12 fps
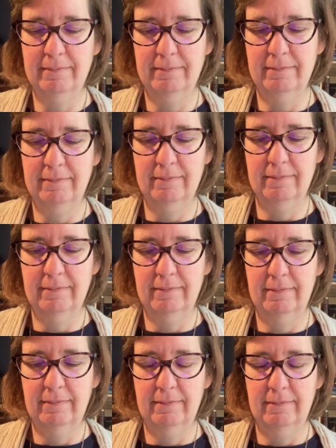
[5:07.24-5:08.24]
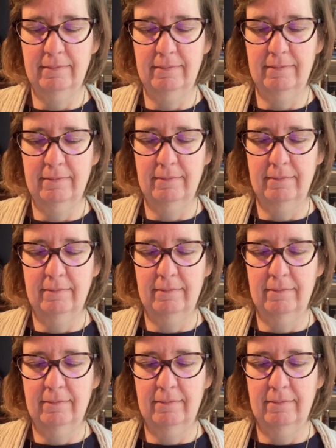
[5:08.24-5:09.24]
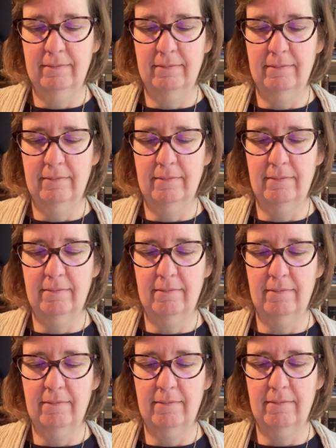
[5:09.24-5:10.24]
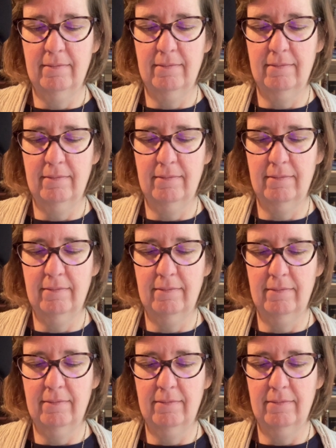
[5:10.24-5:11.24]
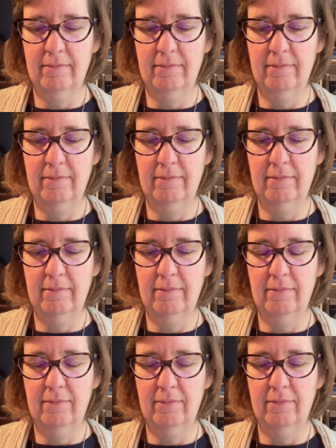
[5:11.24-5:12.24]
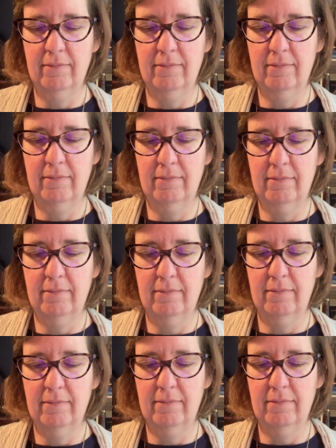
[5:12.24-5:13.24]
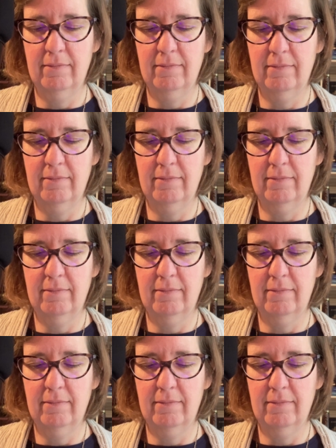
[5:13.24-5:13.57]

(no one is talking)